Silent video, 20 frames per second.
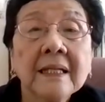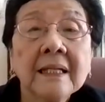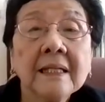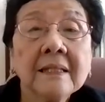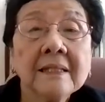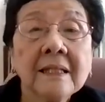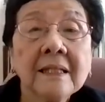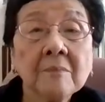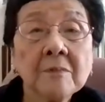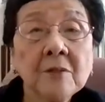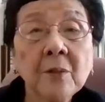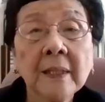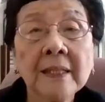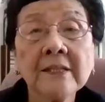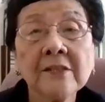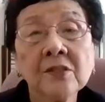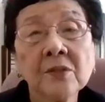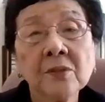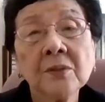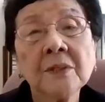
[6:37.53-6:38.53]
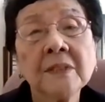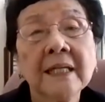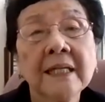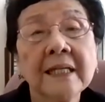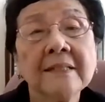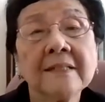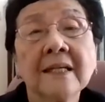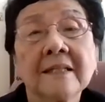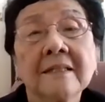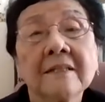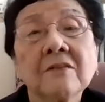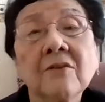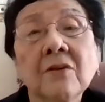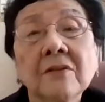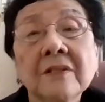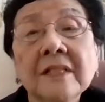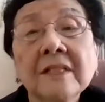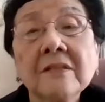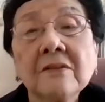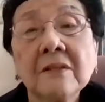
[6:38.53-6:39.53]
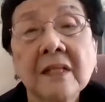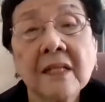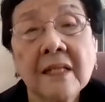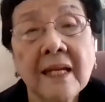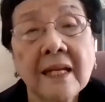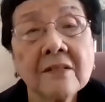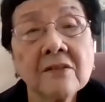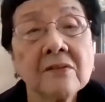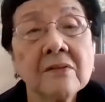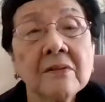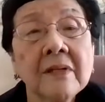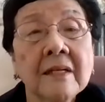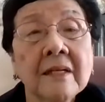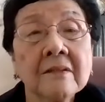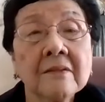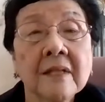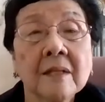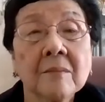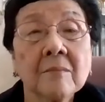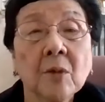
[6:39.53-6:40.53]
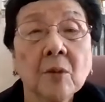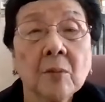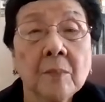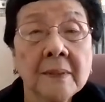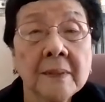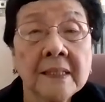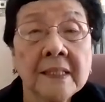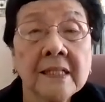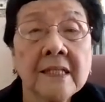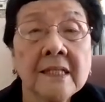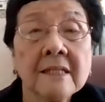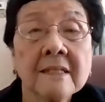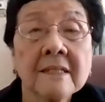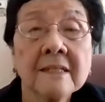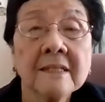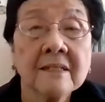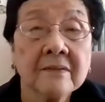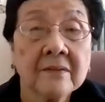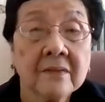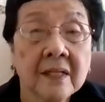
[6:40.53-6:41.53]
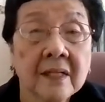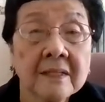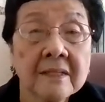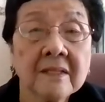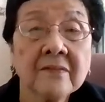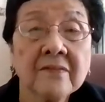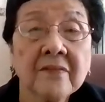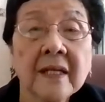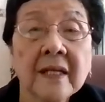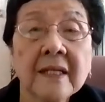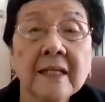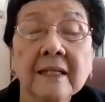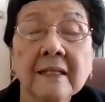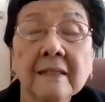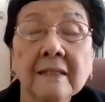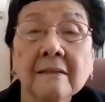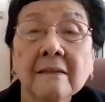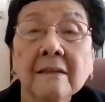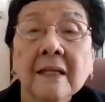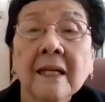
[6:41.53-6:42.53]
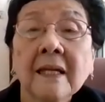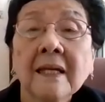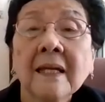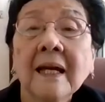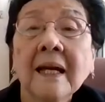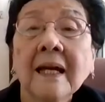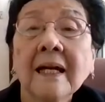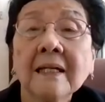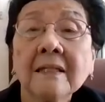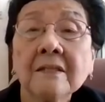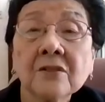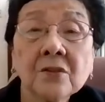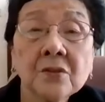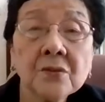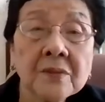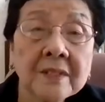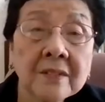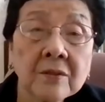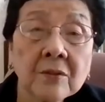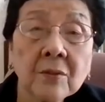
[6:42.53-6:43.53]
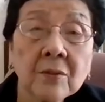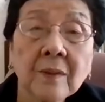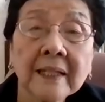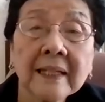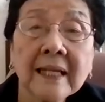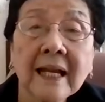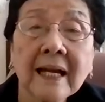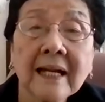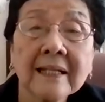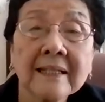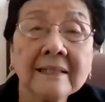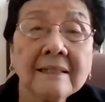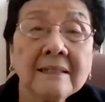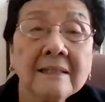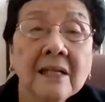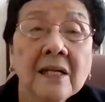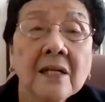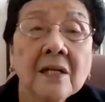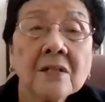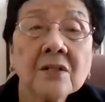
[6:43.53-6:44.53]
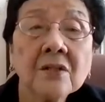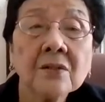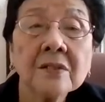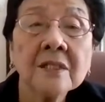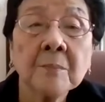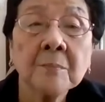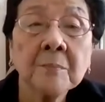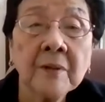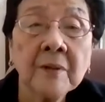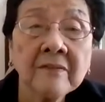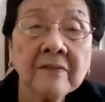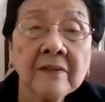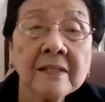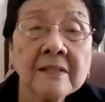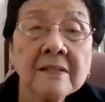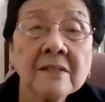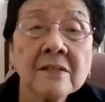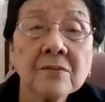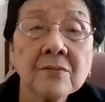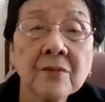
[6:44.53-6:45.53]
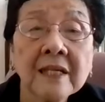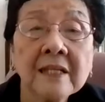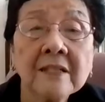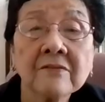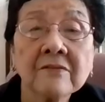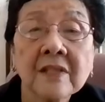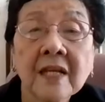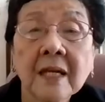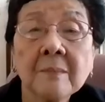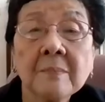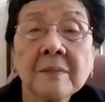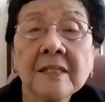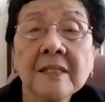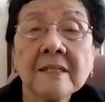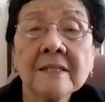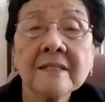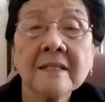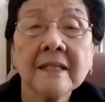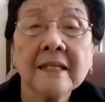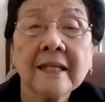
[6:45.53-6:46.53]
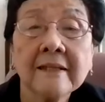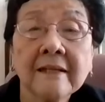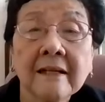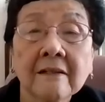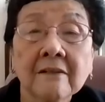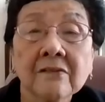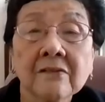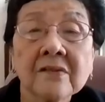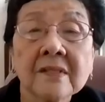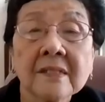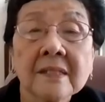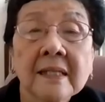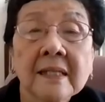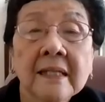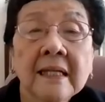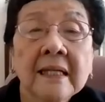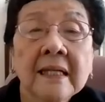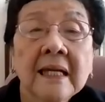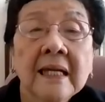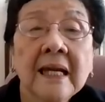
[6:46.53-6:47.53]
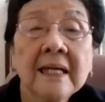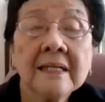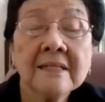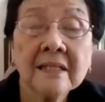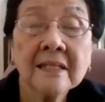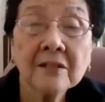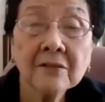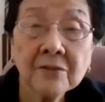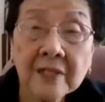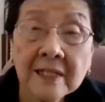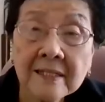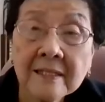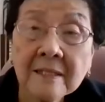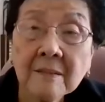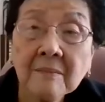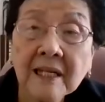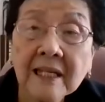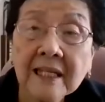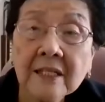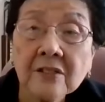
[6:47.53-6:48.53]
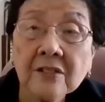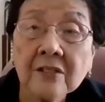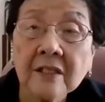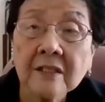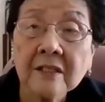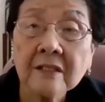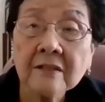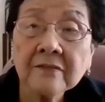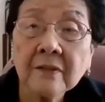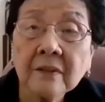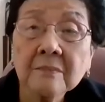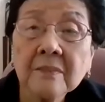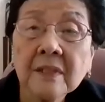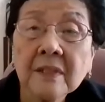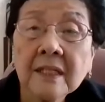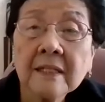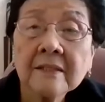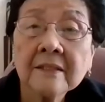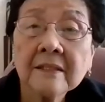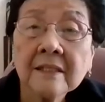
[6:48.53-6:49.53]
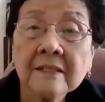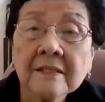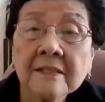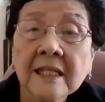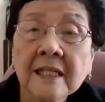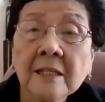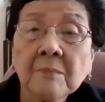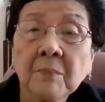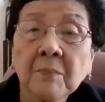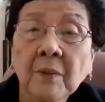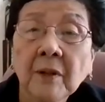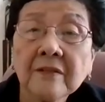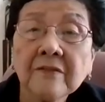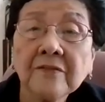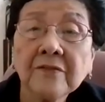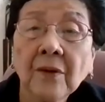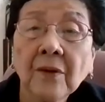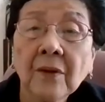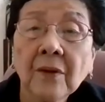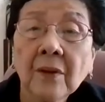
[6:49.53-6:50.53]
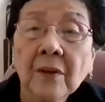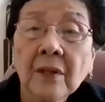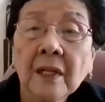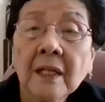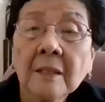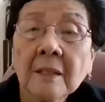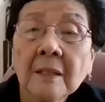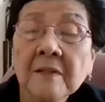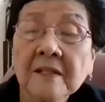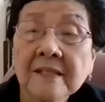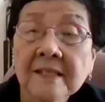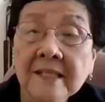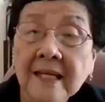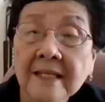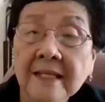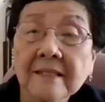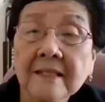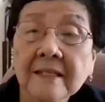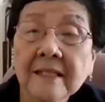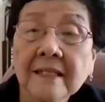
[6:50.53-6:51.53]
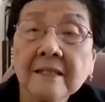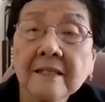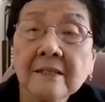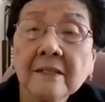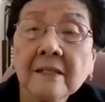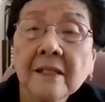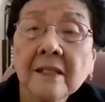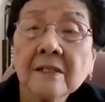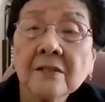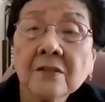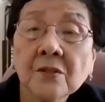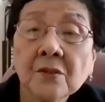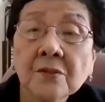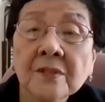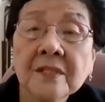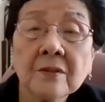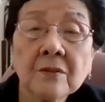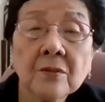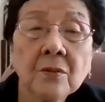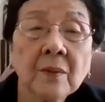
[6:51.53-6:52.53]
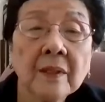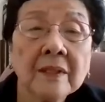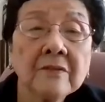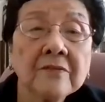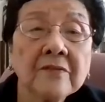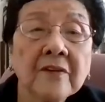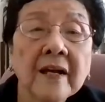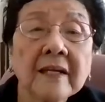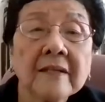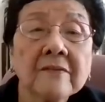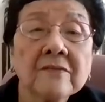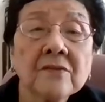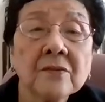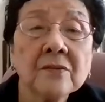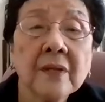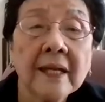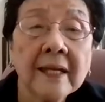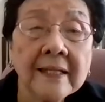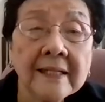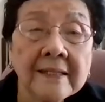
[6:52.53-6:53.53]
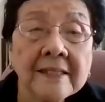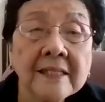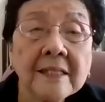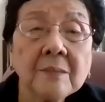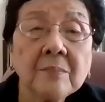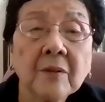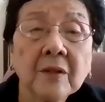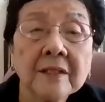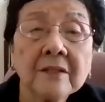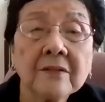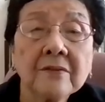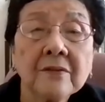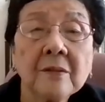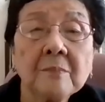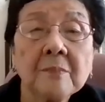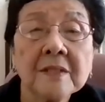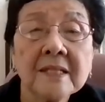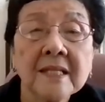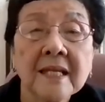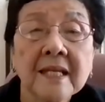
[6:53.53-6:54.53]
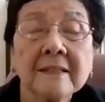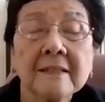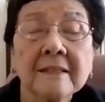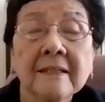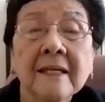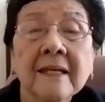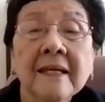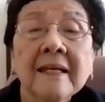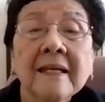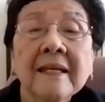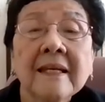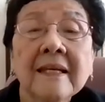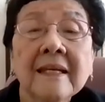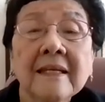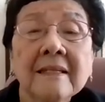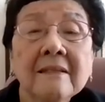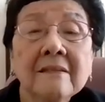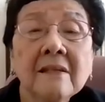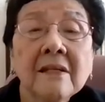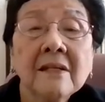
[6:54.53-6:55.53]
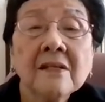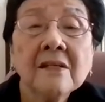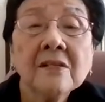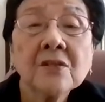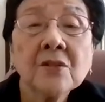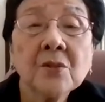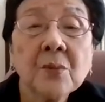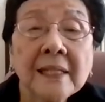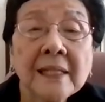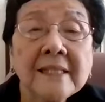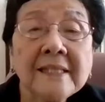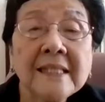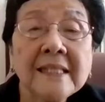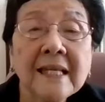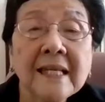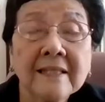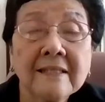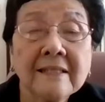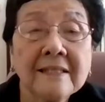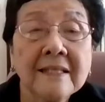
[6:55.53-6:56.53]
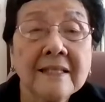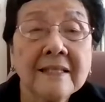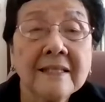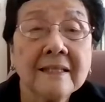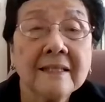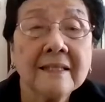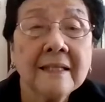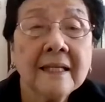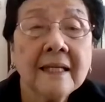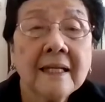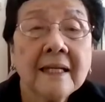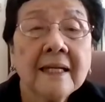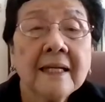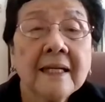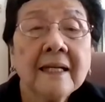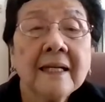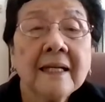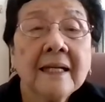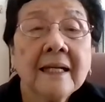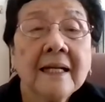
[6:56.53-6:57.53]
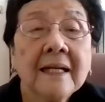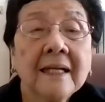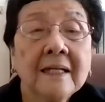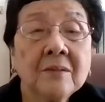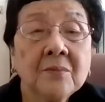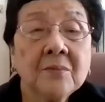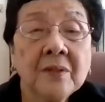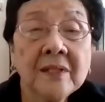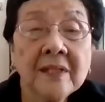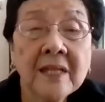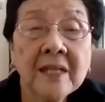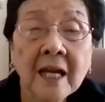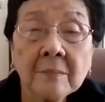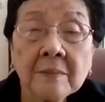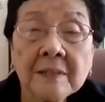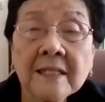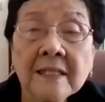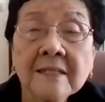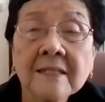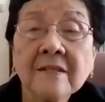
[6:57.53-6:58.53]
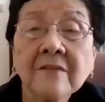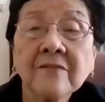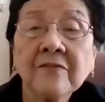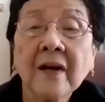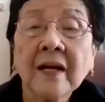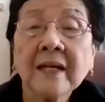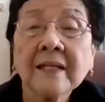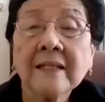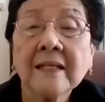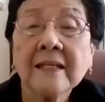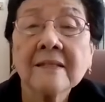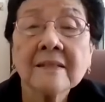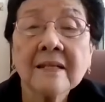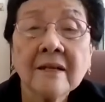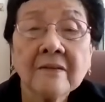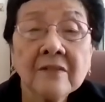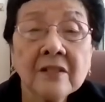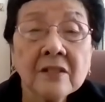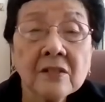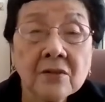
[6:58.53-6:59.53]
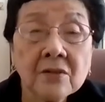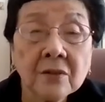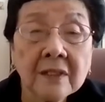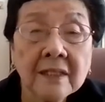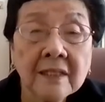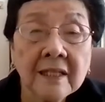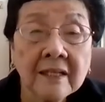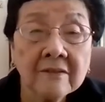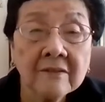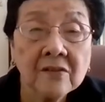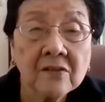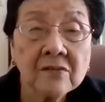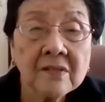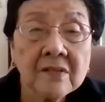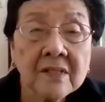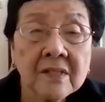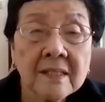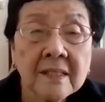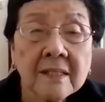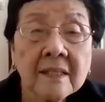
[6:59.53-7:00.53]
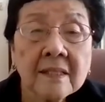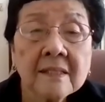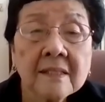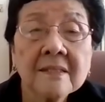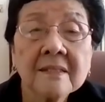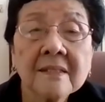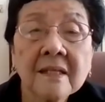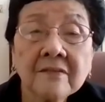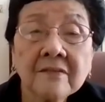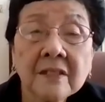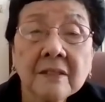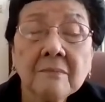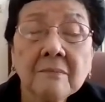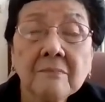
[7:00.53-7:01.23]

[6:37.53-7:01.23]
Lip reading: WHO data, according to the National Health and Mobility Survey in 2019, shows the prevalence rate of diabetes in adults has increased in Malaysia from 13.4% in 2015 to 18.3% in 2019, with diabetes defined as having sugar levels 7